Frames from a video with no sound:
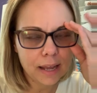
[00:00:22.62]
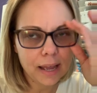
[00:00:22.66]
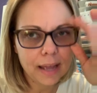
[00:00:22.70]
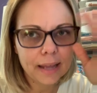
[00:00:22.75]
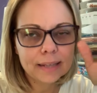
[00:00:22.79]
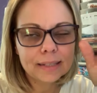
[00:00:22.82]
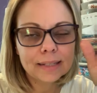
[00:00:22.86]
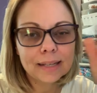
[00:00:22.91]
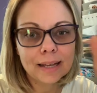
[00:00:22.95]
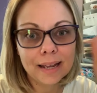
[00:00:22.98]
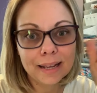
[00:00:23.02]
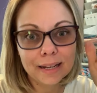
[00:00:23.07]

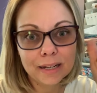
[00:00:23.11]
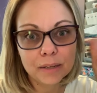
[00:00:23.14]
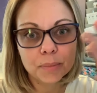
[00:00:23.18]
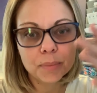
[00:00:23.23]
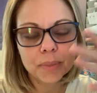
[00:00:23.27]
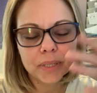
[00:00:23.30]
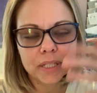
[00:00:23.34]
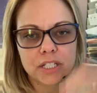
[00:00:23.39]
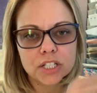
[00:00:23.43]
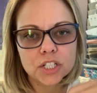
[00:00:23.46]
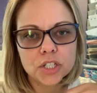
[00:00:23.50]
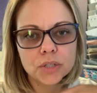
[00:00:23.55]
kind of
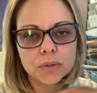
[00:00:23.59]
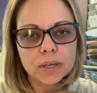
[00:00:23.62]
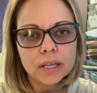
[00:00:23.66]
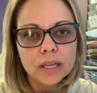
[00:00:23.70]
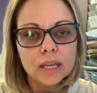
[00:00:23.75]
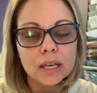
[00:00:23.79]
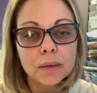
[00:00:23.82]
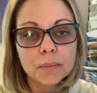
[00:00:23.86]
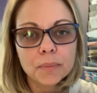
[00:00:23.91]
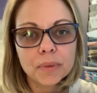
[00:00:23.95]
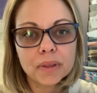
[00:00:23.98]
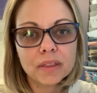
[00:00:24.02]
been doing
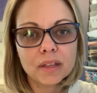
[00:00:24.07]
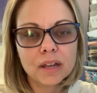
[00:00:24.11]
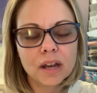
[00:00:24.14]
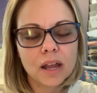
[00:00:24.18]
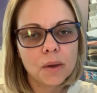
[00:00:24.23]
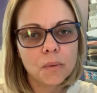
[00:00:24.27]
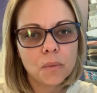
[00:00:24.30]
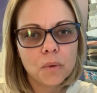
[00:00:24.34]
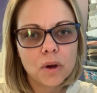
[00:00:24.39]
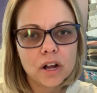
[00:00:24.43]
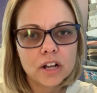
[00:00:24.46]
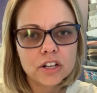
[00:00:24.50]
it, but then I
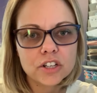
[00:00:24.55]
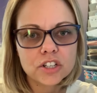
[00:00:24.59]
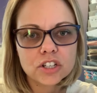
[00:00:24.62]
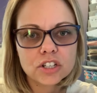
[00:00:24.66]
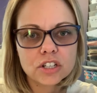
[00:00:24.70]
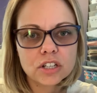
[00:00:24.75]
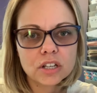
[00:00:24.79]
watched